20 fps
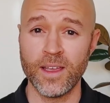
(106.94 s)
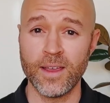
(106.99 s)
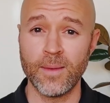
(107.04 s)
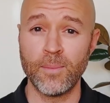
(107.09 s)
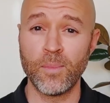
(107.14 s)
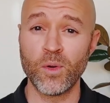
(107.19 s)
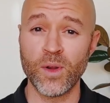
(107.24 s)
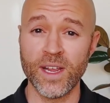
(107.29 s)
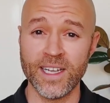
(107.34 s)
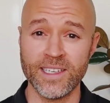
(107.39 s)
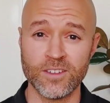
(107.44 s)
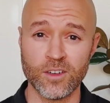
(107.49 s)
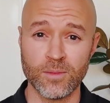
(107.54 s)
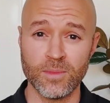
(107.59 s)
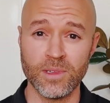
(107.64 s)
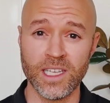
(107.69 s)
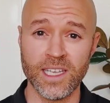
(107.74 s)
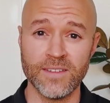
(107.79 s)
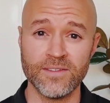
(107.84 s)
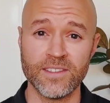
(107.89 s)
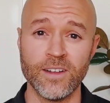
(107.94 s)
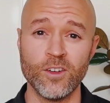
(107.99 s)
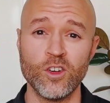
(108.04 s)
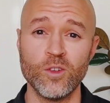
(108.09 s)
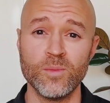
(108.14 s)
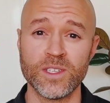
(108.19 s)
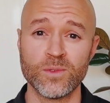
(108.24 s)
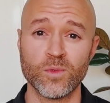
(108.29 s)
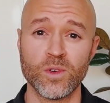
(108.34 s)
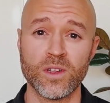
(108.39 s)
appraiser believes the home
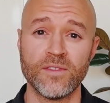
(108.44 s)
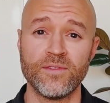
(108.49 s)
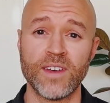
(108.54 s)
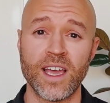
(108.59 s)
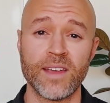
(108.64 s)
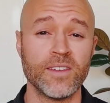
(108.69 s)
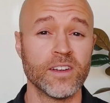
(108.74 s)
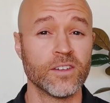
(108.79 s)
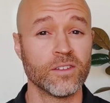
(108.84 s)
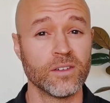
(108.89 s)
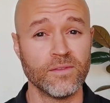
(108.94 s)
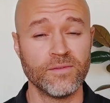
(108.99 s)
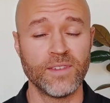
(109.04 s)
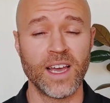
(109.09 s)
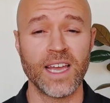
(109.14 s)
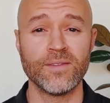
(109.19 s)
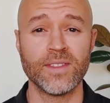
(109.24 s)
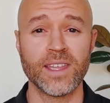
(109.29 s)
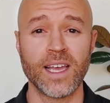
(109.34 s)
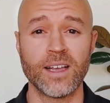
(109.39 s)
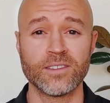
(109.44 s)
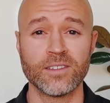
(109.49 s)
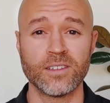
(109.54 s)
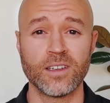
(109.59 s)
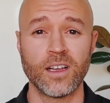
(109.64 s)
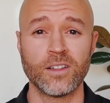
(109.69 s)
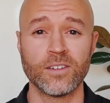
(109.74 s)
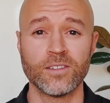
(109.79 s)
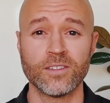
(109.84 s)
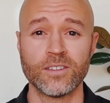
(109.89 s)
is worth
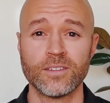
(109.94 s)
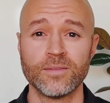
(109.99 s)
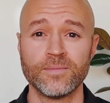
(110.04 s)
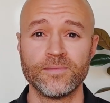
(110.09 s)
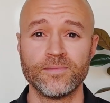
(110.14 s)
$505,000.